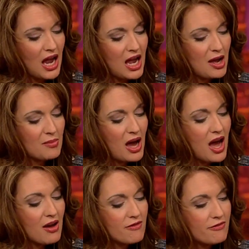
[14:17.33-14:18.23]

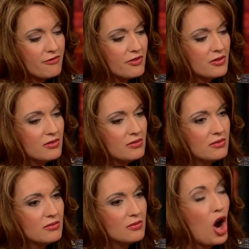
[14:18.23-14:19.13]
of
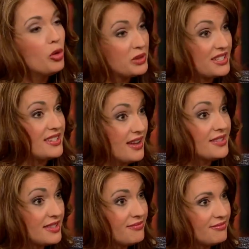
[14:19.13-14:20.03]

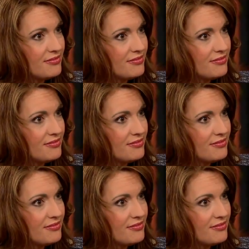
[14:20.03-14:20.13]
hopelessness.